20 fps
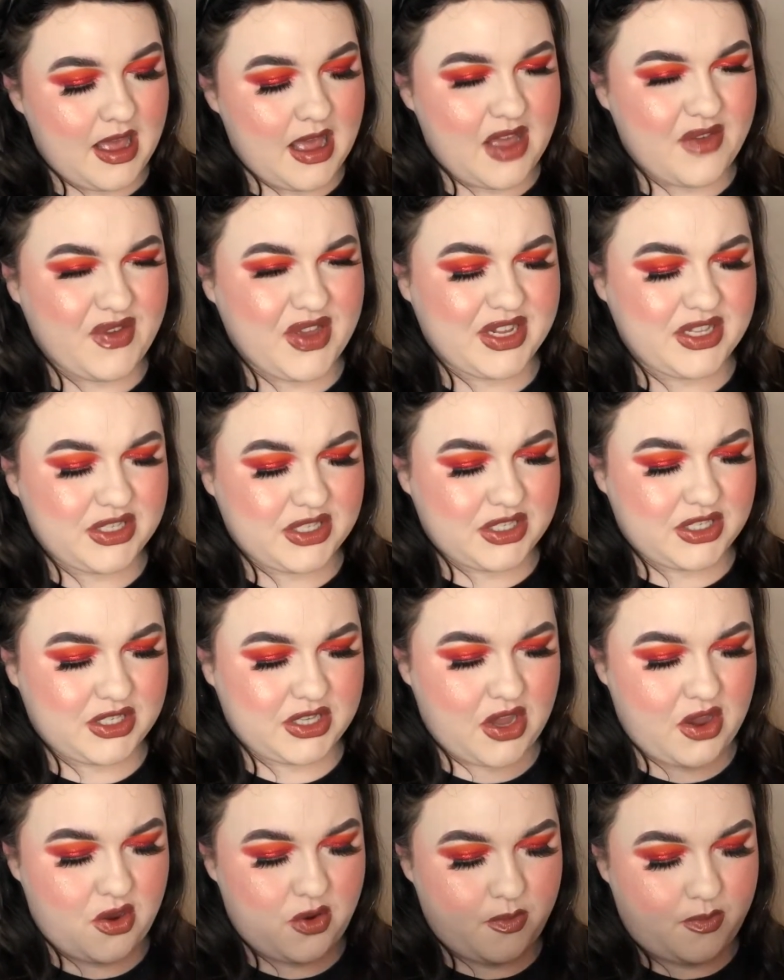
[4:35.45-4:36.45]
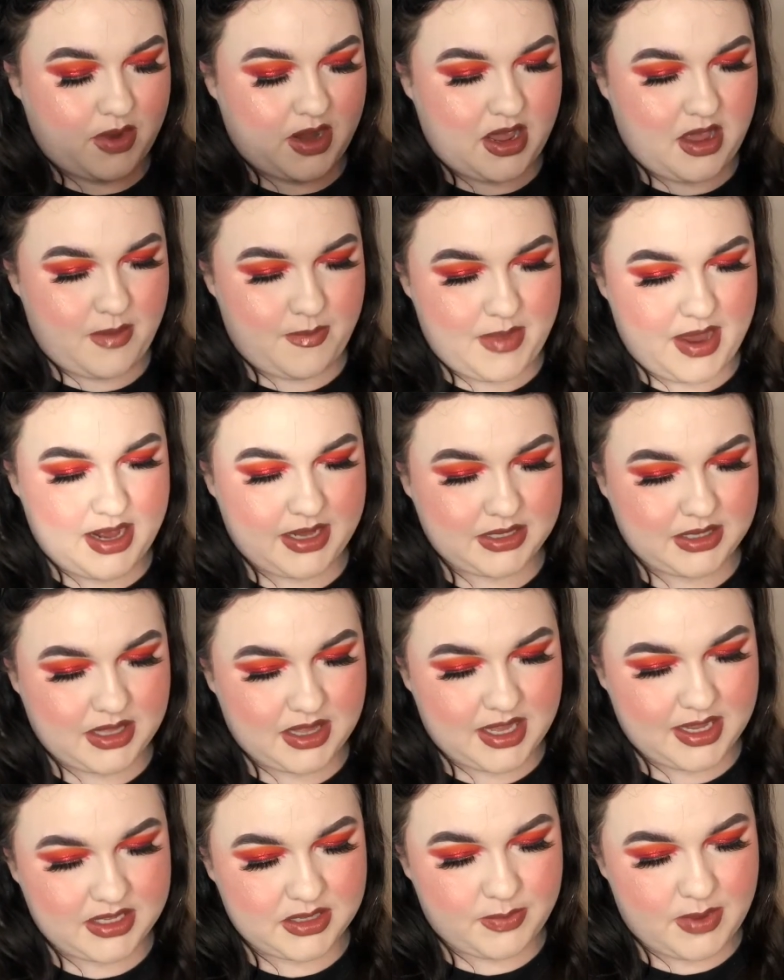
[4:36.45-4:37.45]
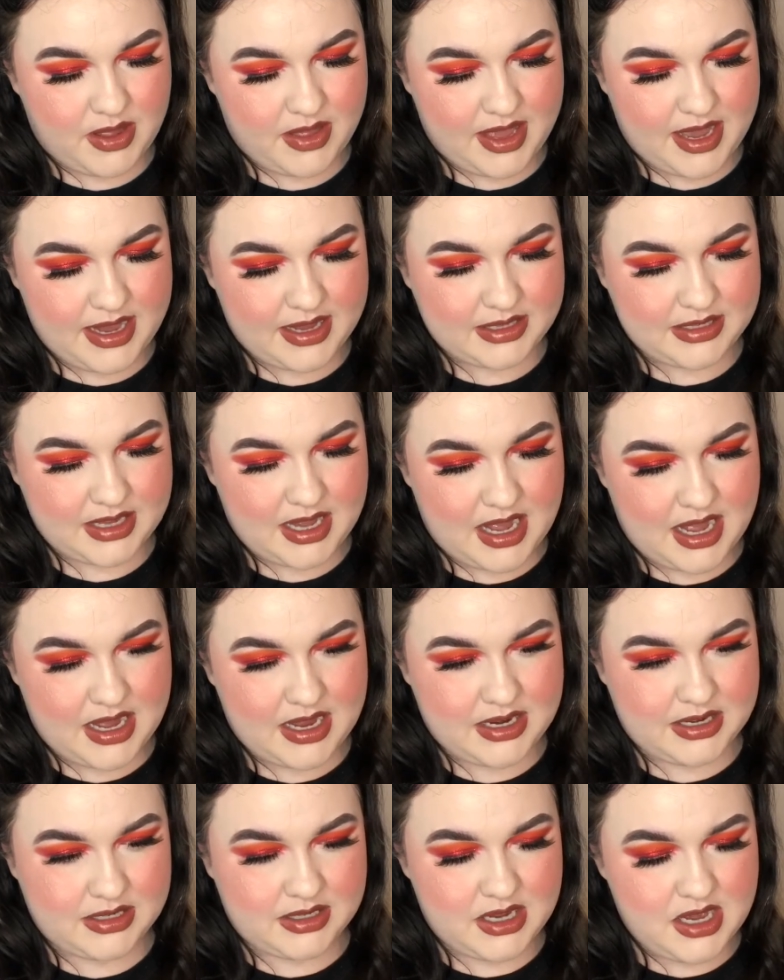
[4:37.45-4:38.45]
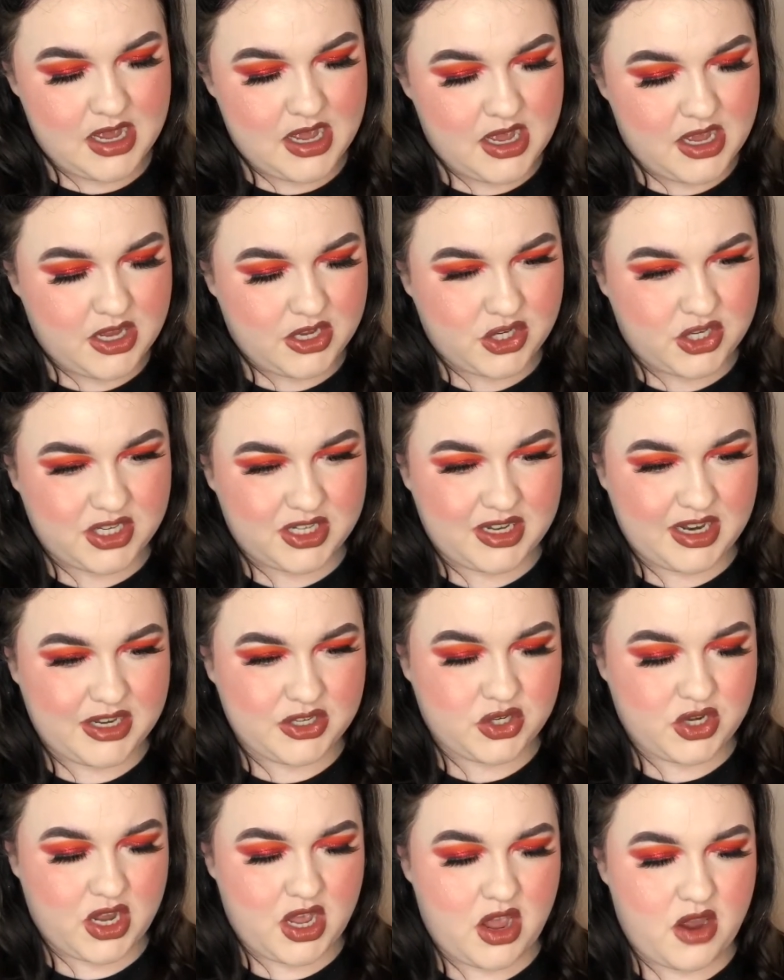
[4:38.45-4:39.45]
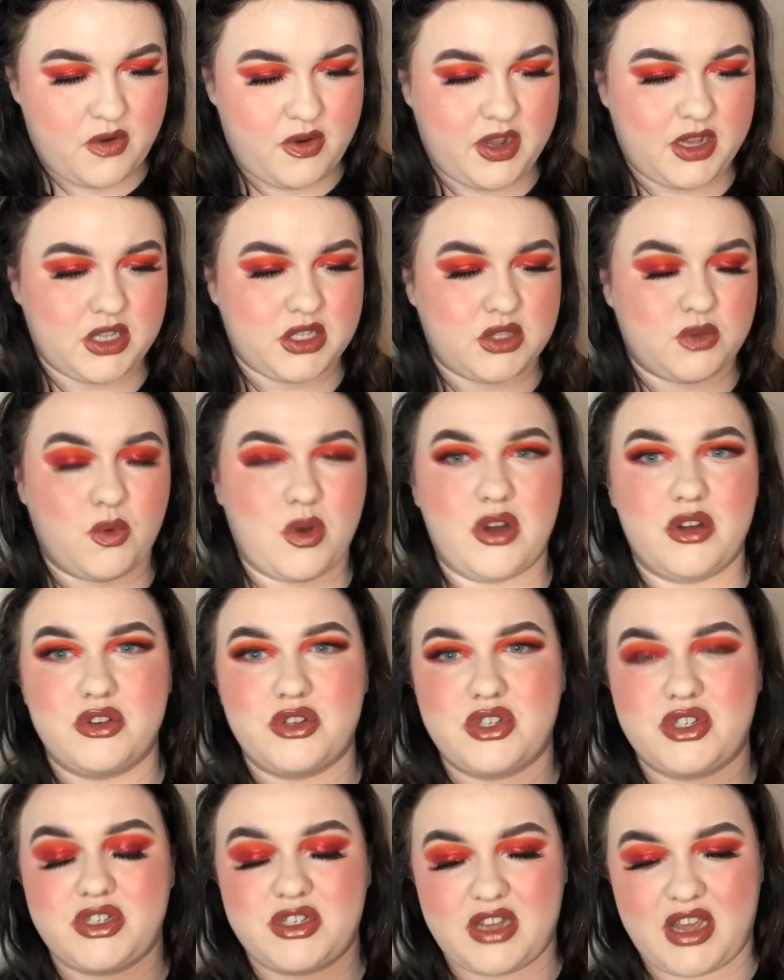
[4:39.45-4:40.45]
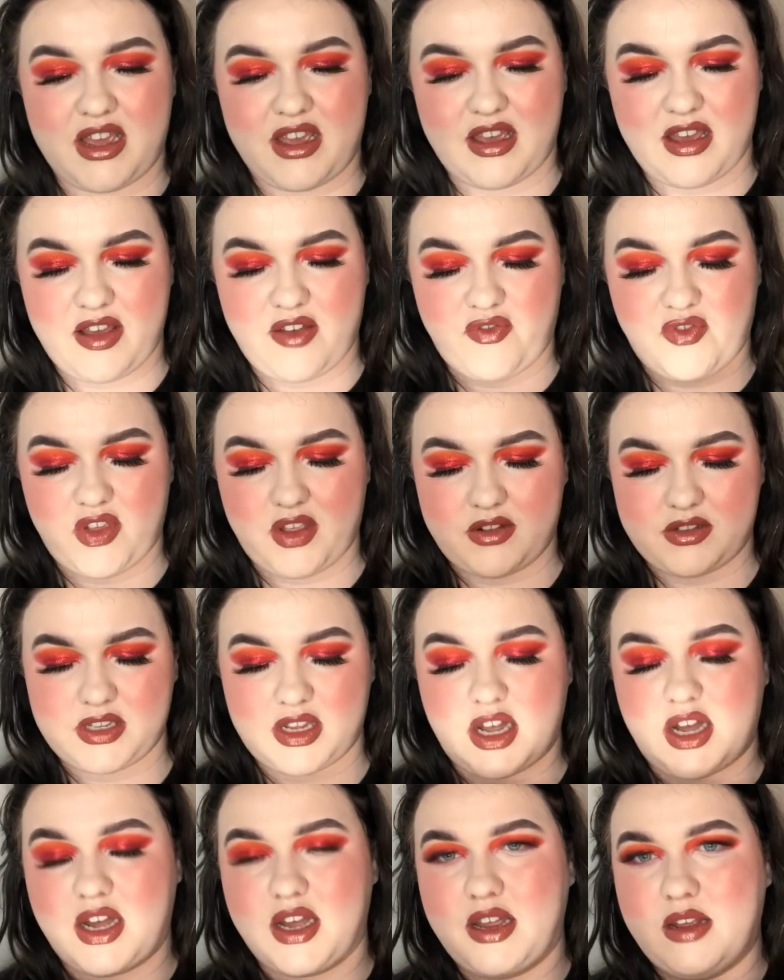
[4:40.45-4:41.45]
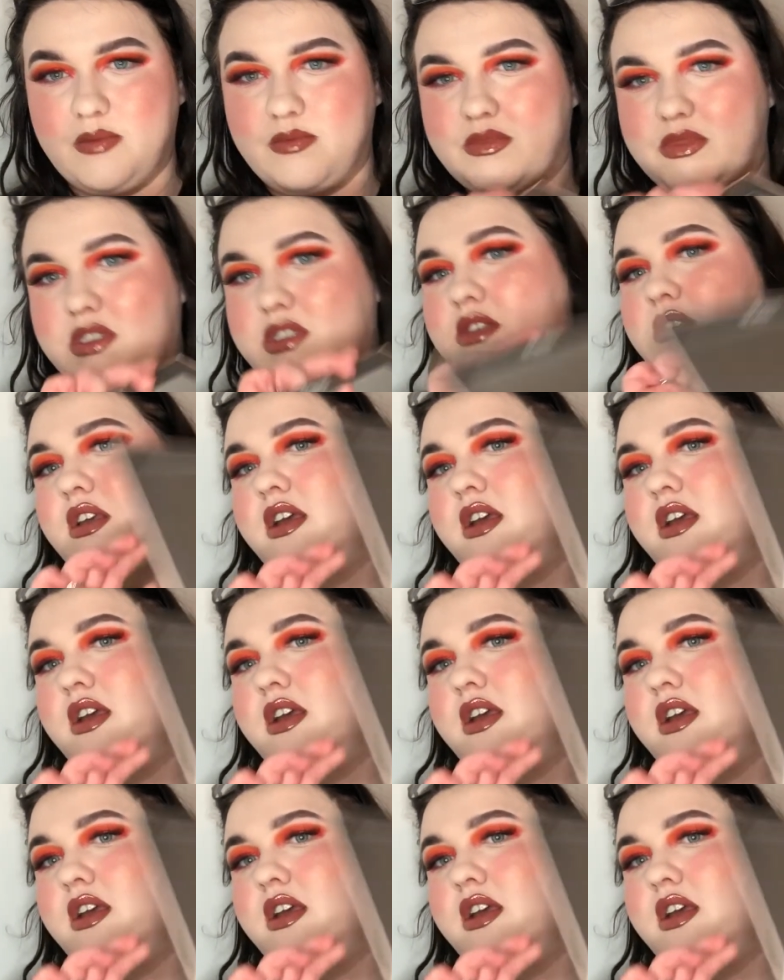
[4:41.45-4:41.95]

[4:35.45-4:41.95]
I've heard so many amazing things about this, and she's literally only swatched it a few times.